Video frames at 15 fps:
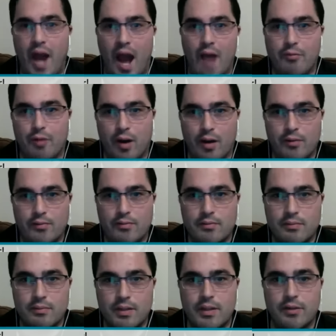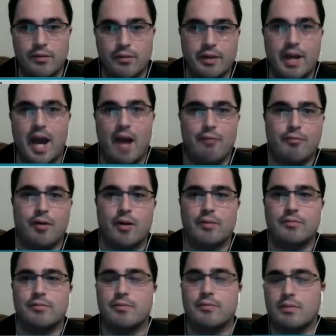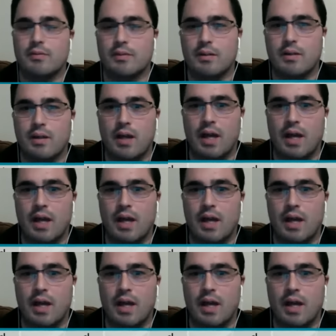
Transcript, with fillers: off, literally half off. Yeah. Wow. And they